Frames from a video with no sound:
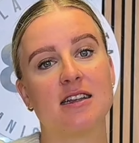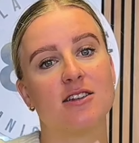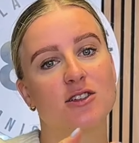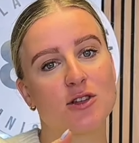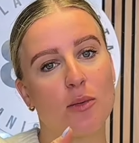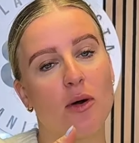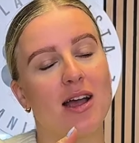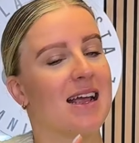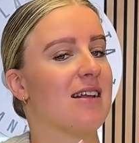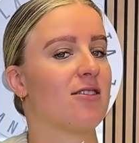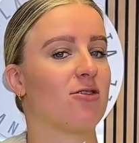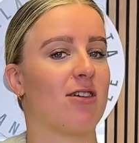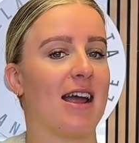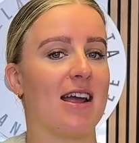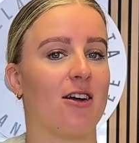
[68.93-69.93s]
So what is
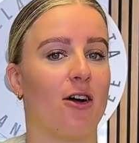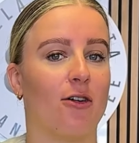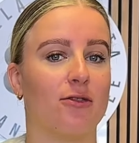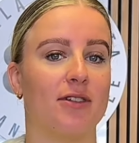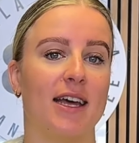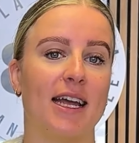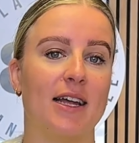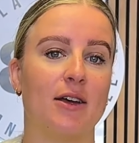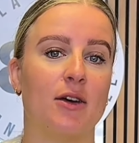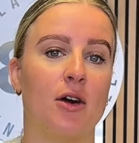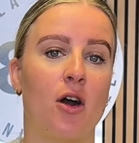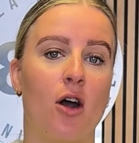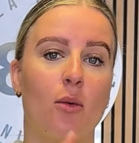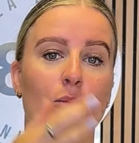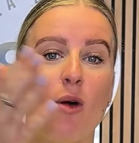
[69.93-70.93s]
great coffee?
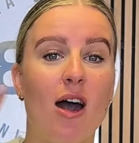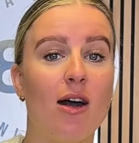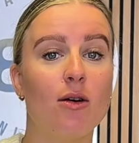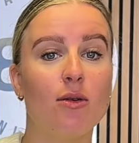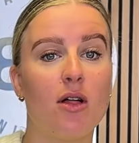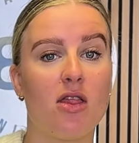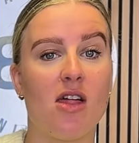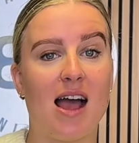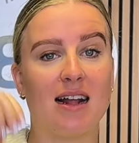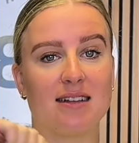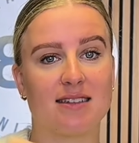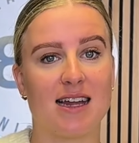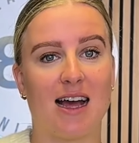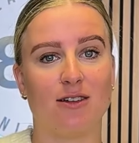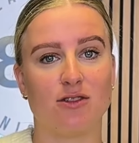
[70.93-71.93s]
Well, that's
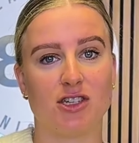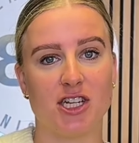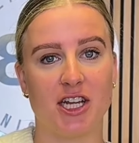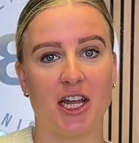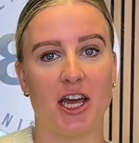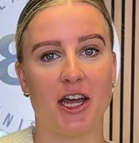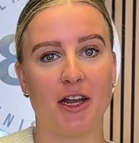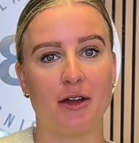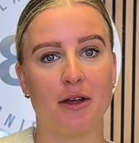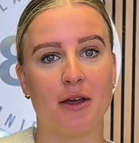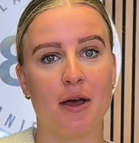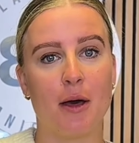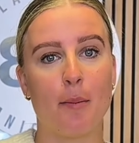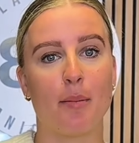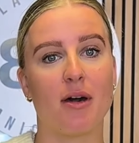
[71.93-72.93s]
down to you.
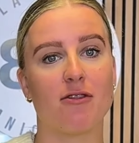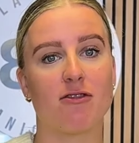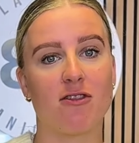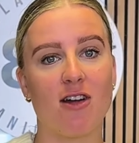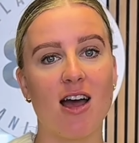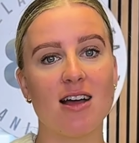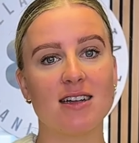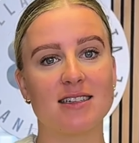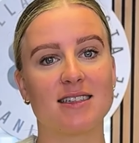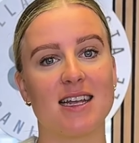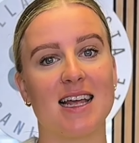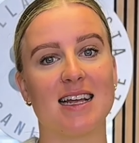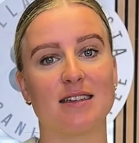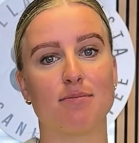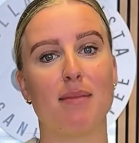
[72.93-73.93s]
But for us,
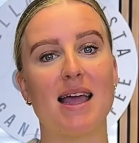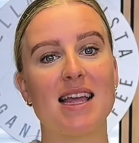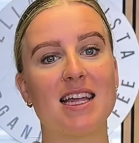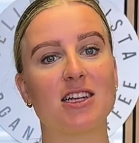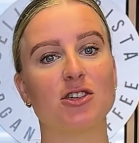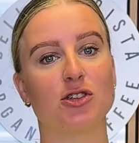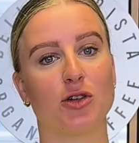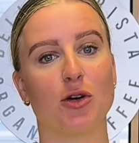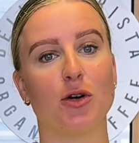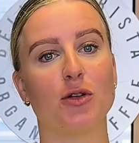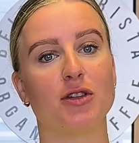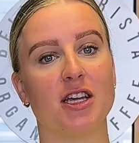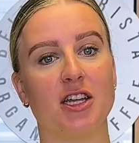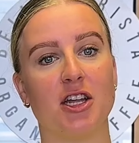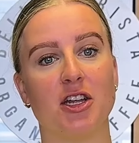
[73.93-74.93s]
it's making sure
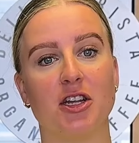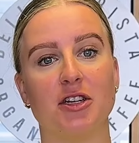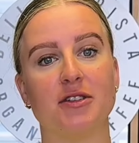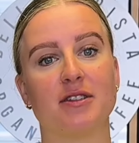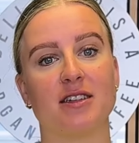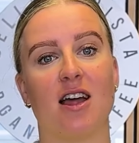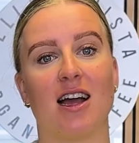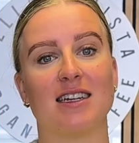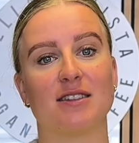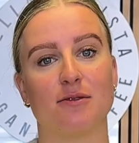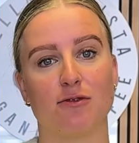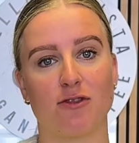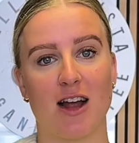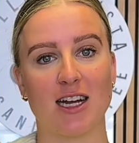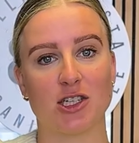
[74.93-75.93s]
that you use nice
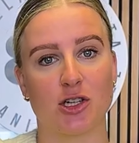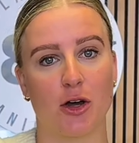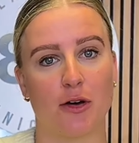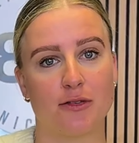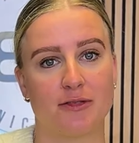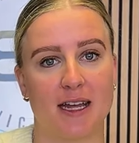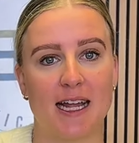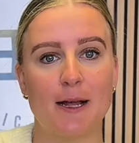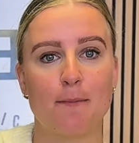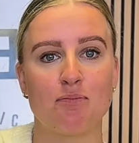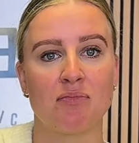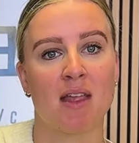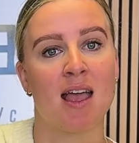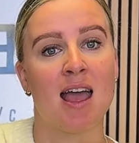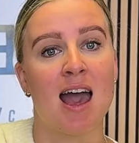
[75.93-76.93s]
and fresh coffee,
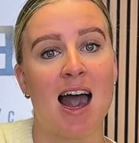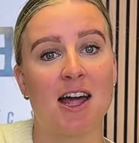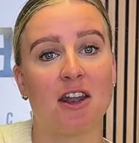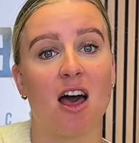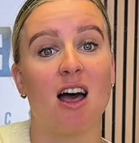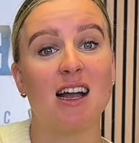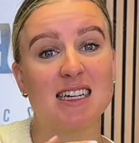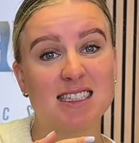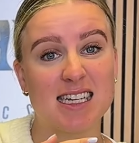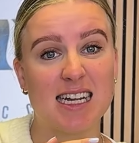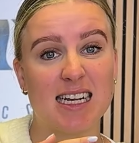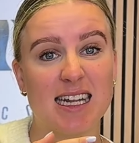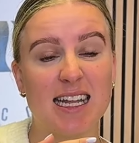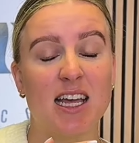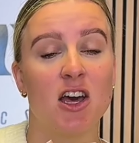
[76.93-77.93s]
and
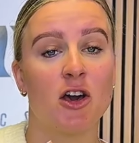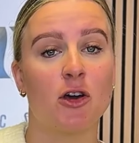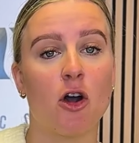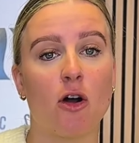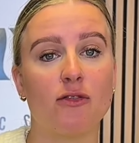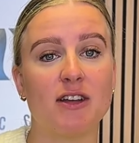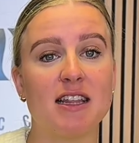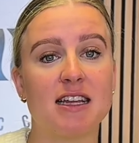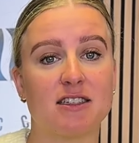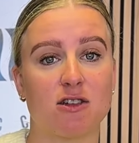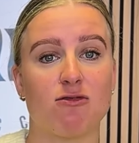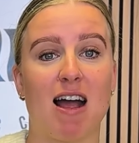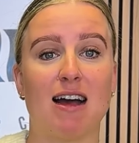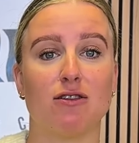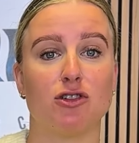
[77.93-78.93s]
ideally coffee that's
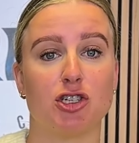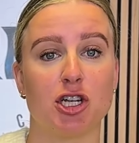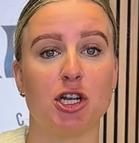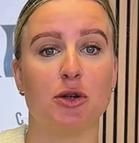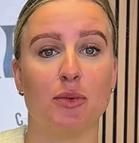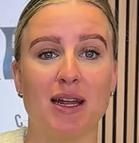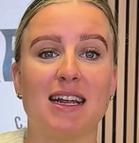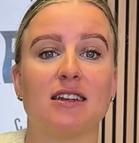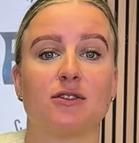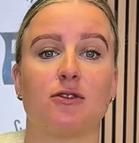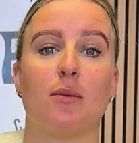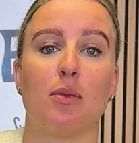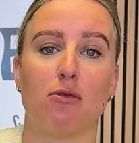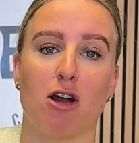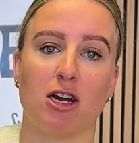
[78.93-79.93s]
around 2 weeks
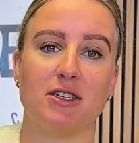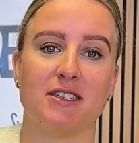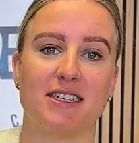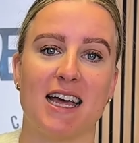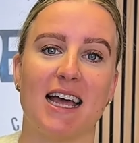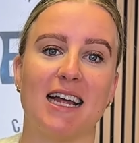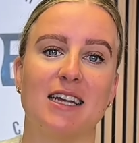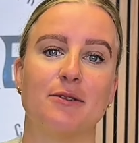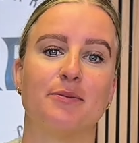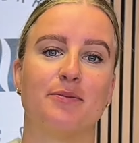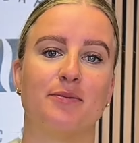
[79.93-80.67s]
from the roast date.